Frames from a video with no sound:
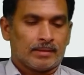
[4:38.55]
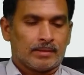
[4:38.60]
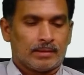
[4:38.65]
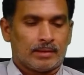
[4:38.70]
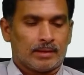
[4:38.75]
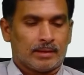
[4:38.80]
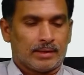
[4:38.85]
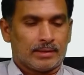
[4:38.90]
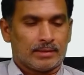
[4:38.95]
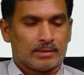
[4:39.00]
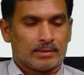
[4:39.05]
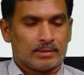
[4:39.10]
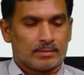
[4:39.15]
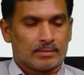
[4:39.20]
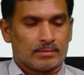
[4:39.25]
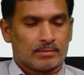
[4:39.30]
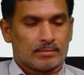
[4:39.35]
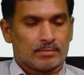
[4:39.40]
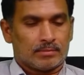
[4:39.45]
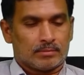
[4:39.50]

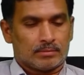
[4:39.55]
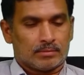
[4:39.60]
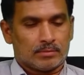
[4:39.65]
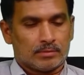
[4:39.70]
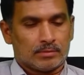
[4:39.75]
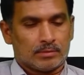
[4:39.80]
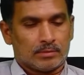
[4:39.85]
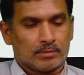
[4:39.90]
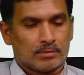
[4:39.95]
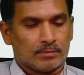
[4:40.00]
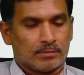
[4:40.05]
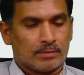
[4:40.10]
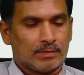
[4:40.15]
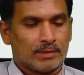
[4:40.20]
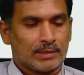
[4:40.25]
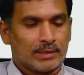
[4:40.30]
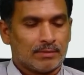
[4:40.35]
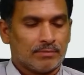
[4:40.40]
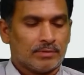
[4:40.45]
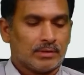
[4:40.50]
Suppose
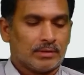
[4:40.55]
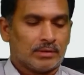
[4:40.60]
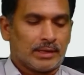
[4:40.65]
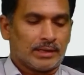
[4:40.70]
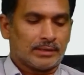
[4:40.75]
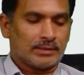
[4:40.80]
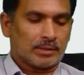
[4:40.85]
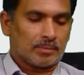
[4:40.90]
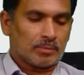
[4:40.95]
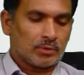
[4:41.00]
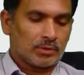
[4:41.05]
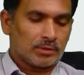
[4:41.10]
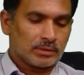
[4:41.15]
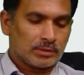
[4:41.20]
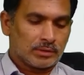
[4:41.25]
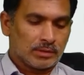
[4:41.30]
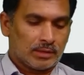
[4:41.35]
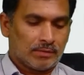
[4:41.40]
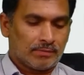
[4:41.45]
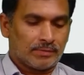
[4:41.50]

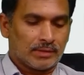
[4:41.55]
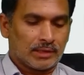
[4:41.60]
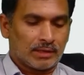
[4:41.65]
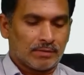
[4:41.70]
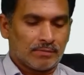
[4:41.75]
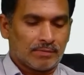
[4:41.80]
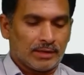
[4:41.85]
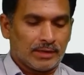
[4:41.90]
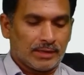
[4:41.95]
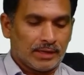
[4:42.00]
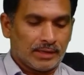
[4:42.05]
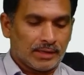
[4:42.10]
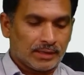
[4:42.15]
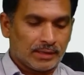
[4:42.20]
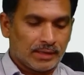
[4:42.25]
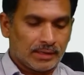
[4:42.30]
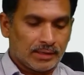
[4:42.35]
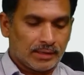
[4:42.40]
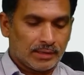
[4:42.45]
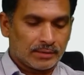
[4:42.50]
if the given
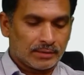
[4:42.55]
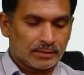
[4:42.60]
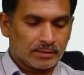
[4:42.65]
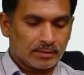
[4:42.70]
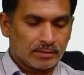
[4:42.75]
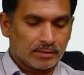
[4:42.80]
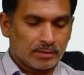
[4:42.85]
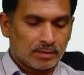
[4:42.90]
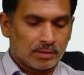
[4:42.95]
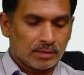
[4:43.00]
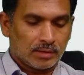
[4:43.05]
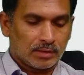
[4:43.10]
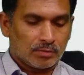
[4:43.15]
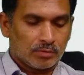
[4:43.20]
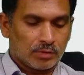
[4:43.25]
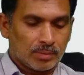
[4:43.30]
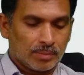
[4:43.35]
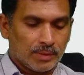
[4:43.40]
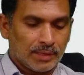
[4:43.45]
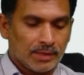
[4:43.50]
data is,
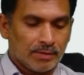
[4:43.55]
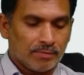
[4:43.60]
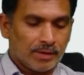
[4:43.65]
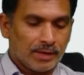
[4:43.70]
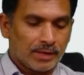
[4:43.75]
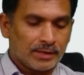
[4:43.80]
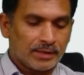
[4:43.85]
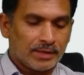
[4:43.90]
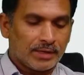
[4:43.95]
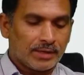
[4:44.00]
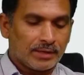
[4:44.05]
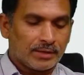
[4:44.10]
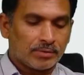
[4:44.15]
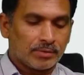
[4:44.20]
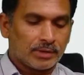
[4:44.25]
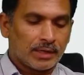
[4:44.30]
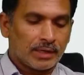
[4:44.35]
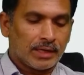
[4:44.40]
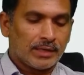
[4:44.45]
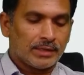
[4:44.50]
would be divided into
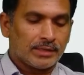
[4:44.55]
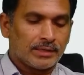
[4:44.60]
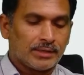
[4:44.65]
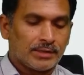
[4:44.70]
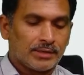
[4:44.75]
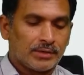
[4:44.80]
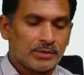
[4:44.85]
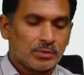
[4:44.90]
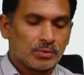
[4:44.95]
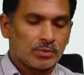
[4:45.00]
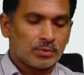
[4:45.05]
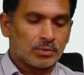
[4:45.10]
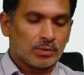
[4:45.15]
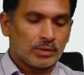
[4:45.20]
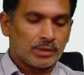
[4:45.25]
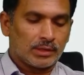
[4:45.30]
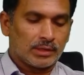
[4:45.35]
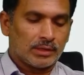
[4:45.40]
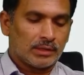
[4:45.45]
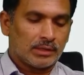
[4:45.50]
the 80 into
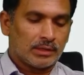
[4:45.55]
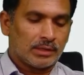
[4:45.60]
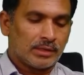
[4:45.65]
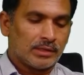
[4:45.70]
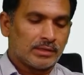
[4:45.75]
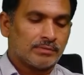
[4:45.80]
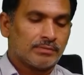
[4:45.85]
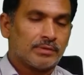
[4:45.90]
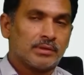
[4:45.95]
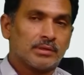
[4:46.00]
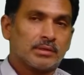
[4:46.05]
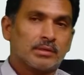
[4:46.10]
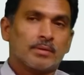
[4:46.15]
20, that is for